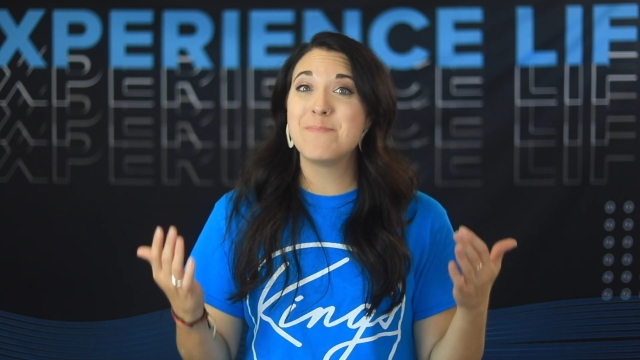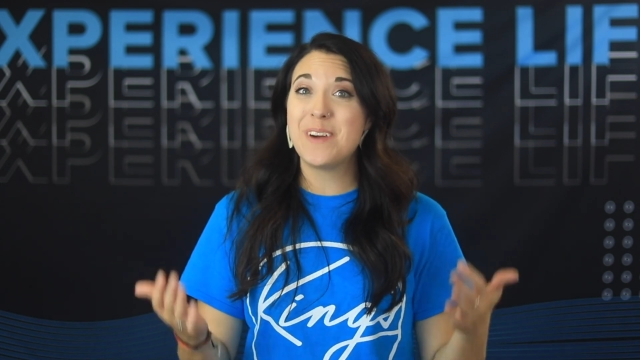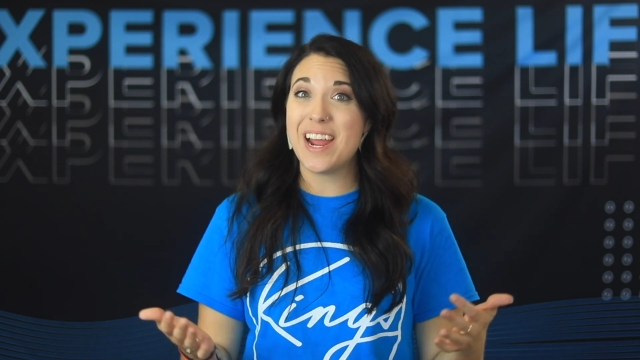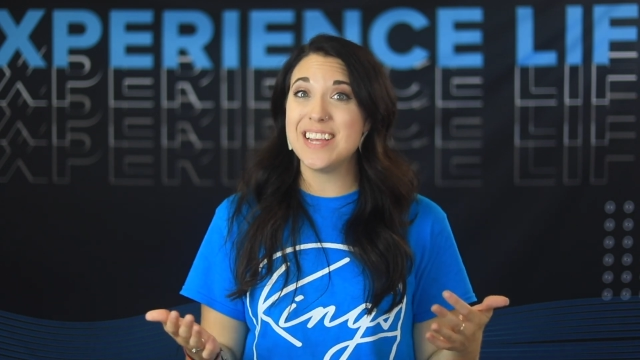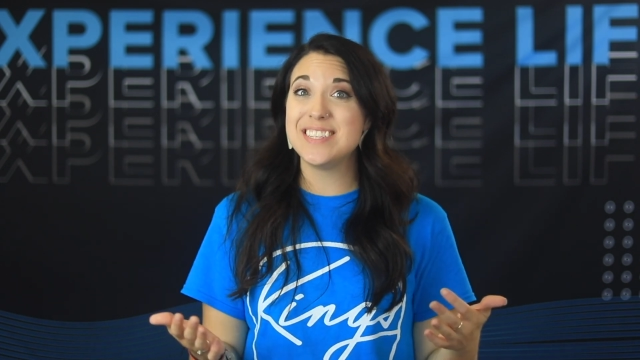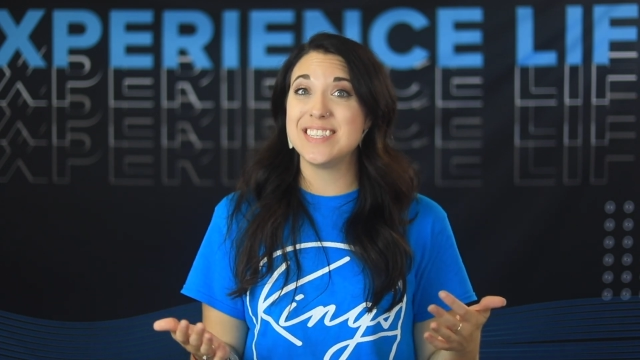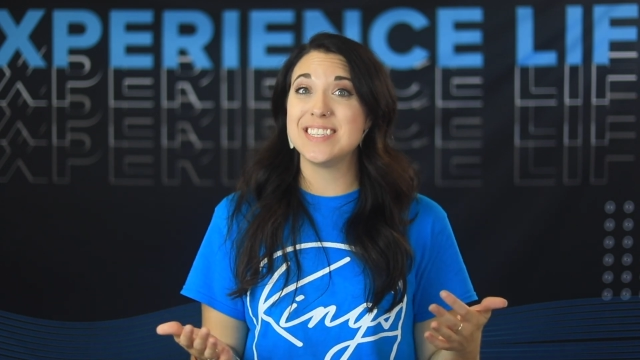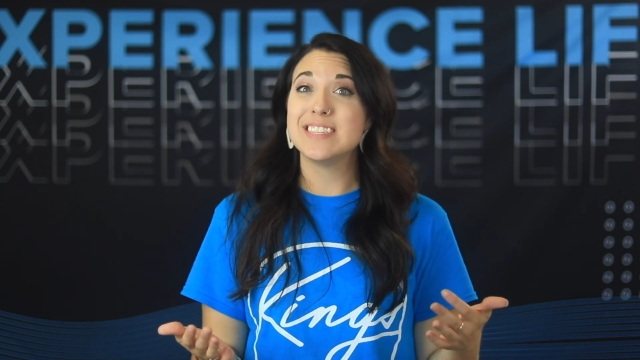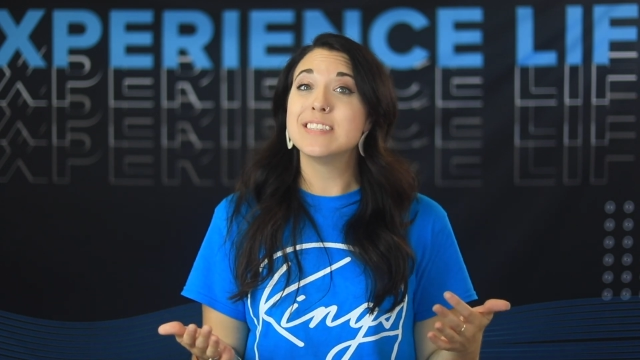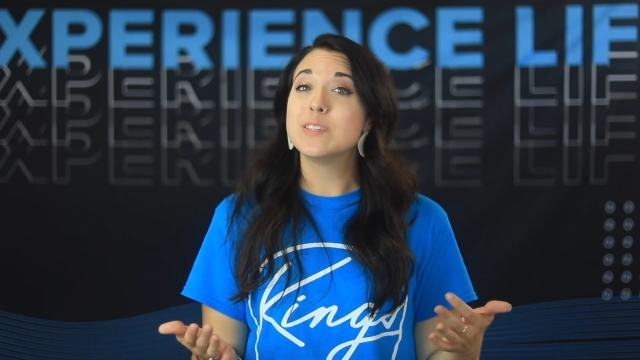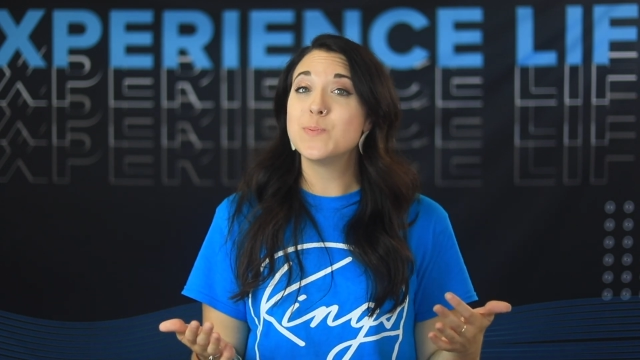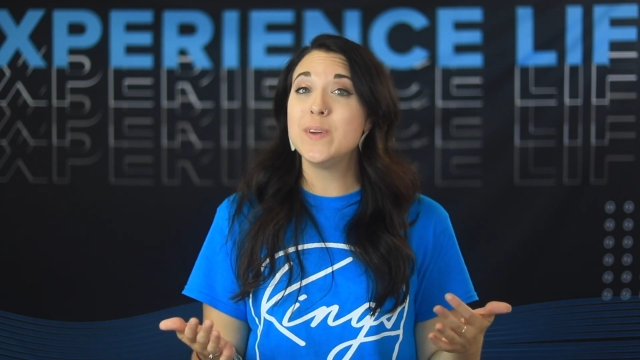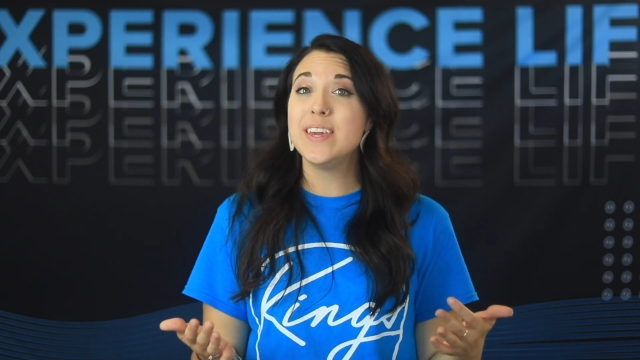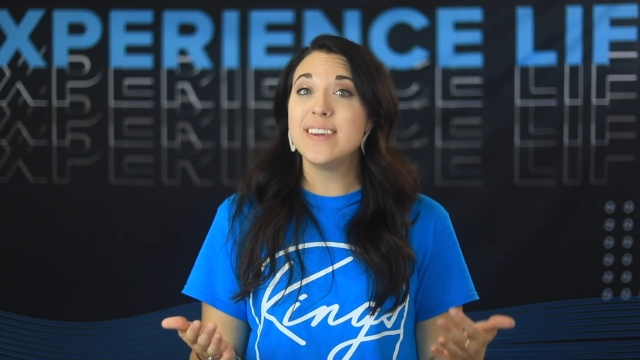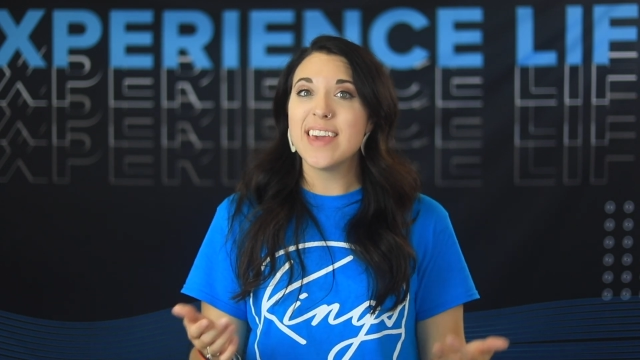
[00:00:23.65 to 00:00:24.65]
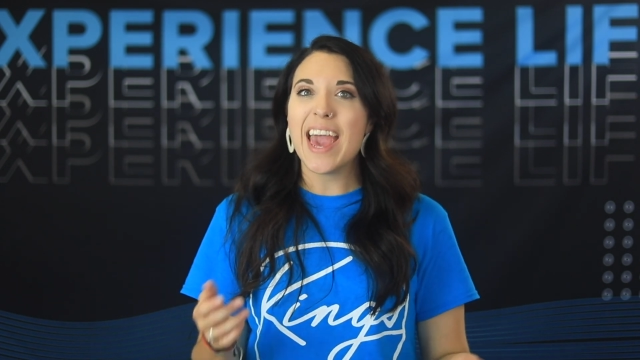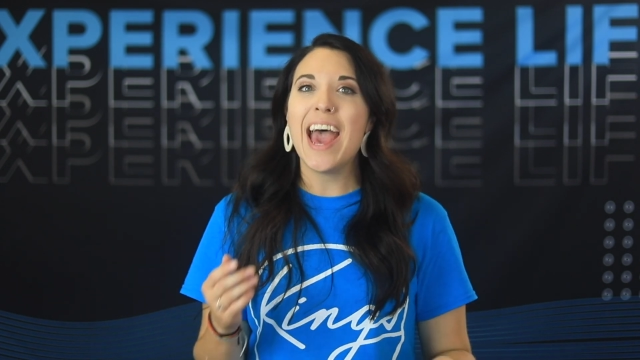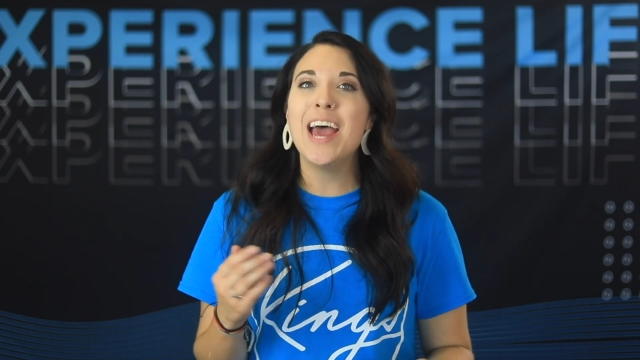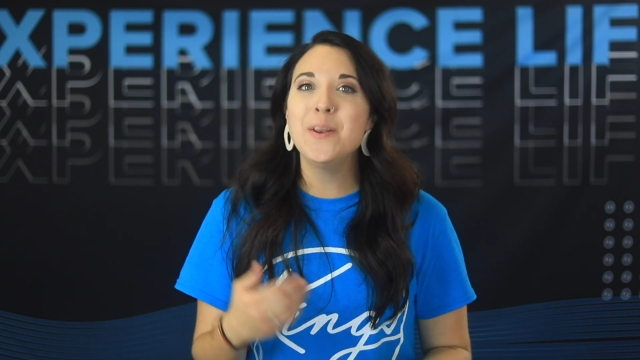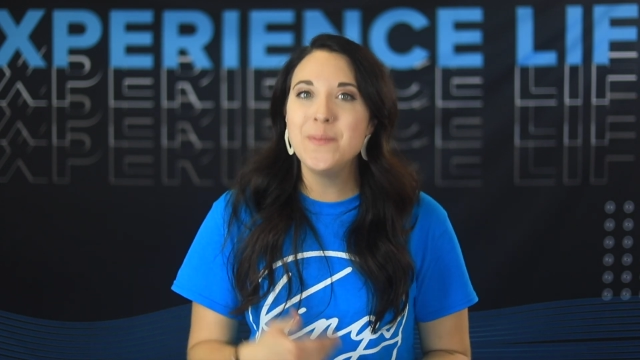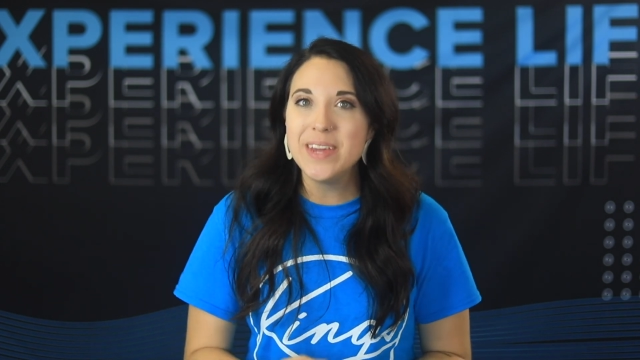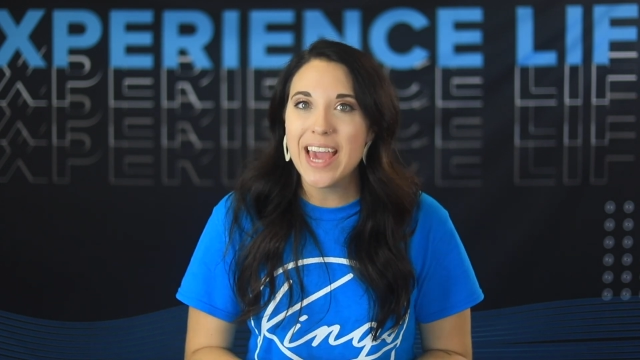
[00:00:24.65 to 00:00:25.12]
prizes this week
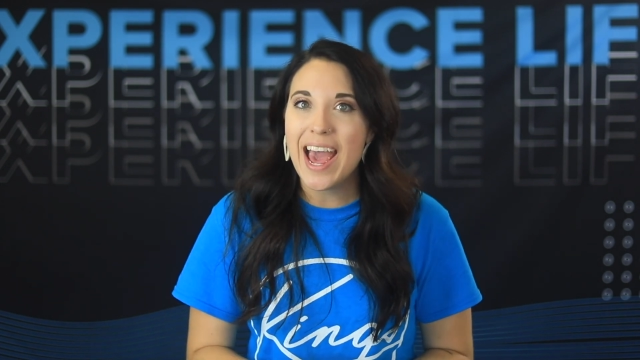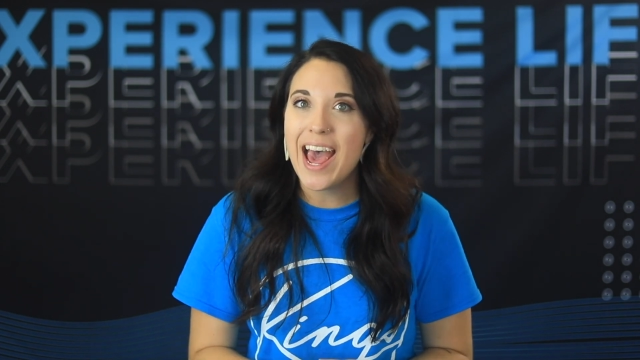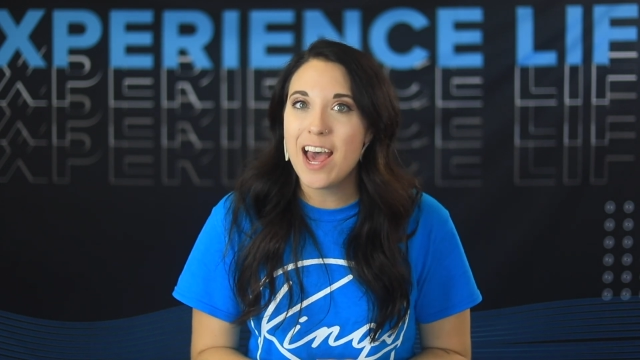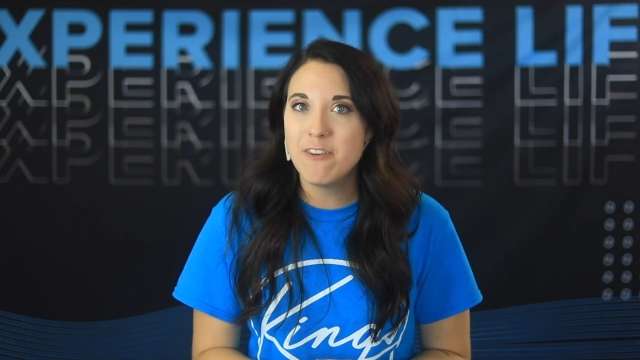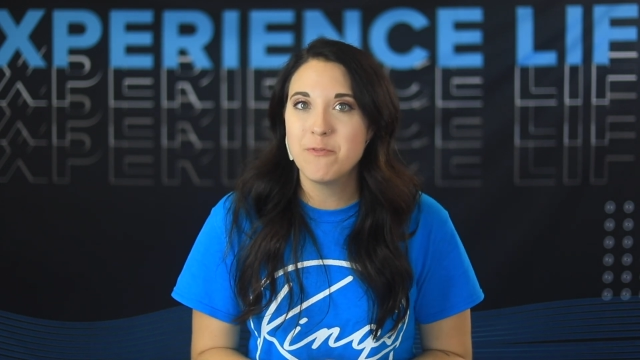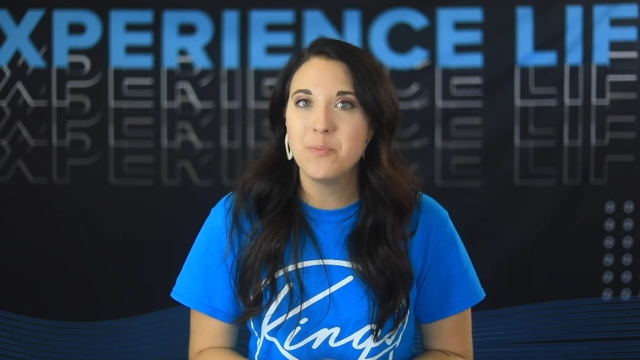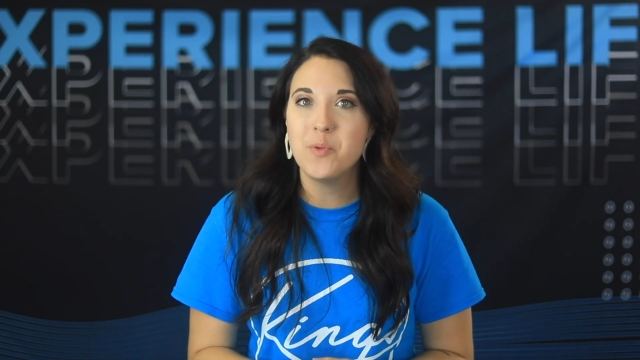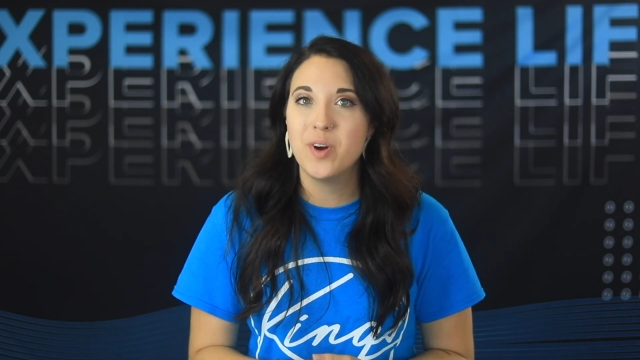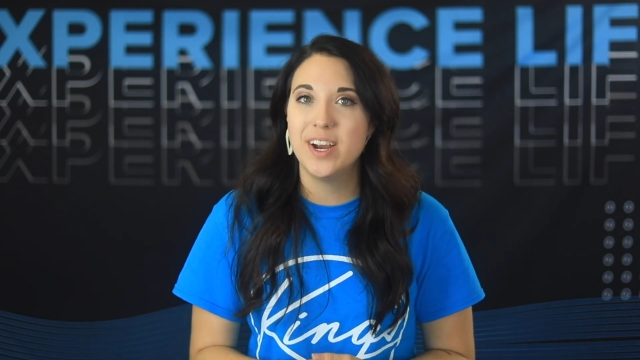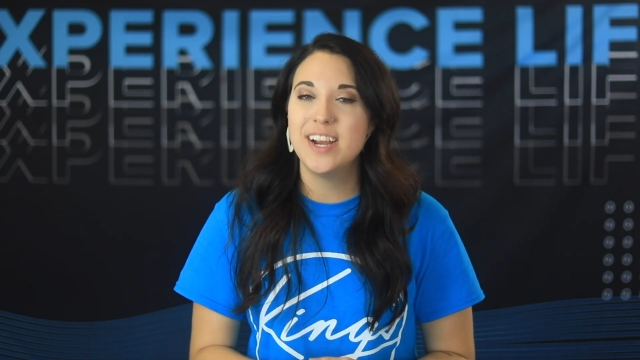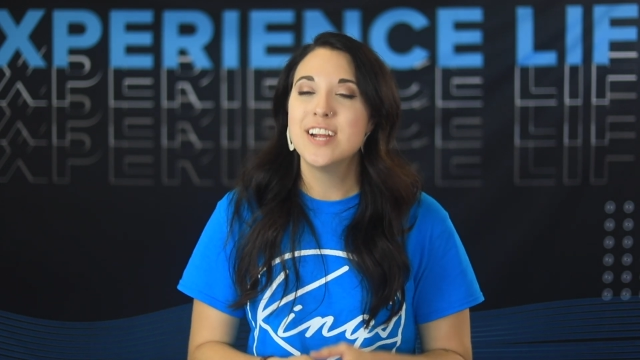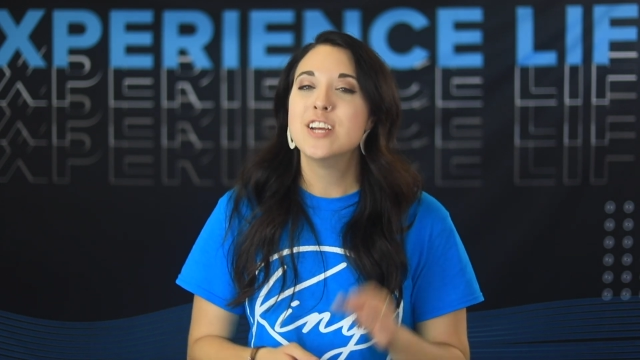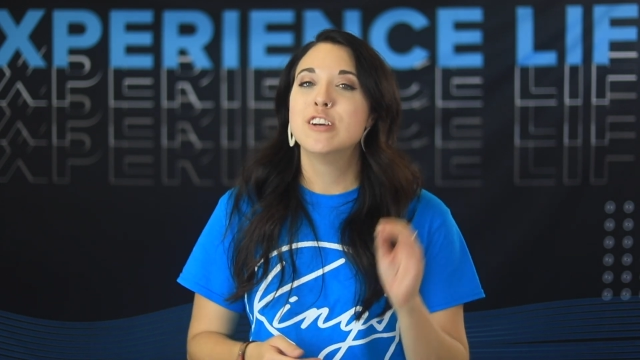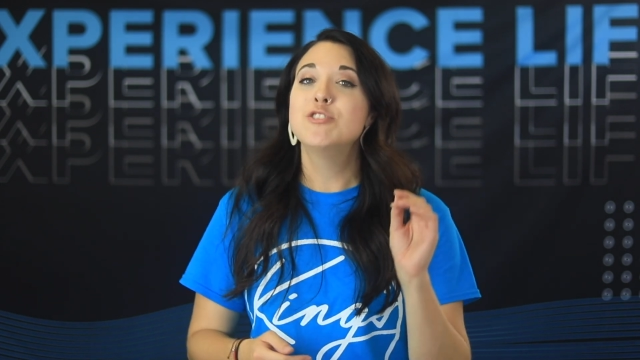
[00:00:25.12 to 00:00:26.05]
and we have more.